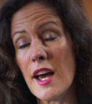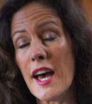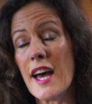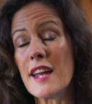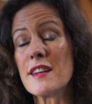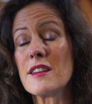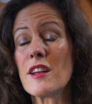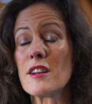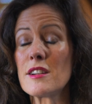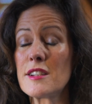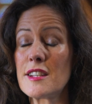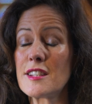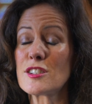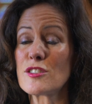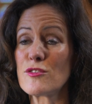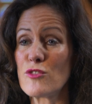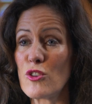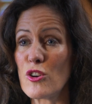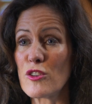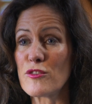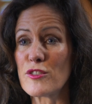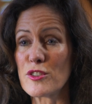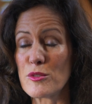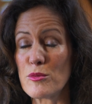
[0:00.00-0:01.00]
and not least of
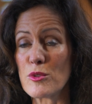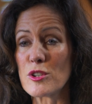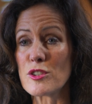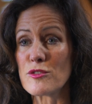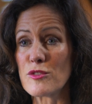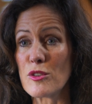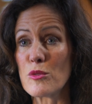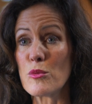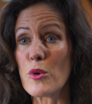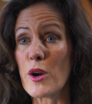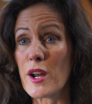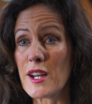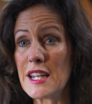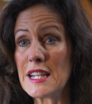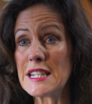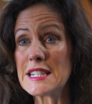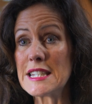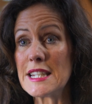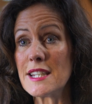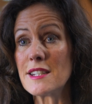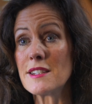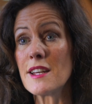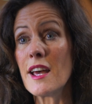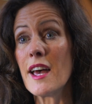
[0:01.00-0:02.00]
all for the wonderful work he
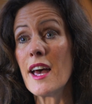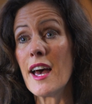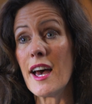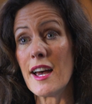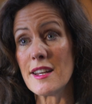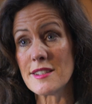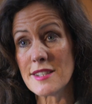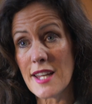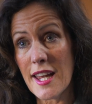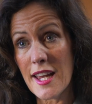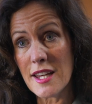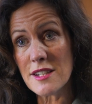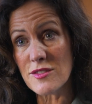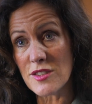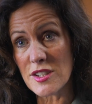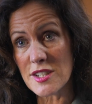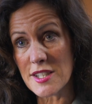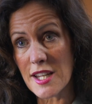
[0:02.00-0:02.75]
did as head of the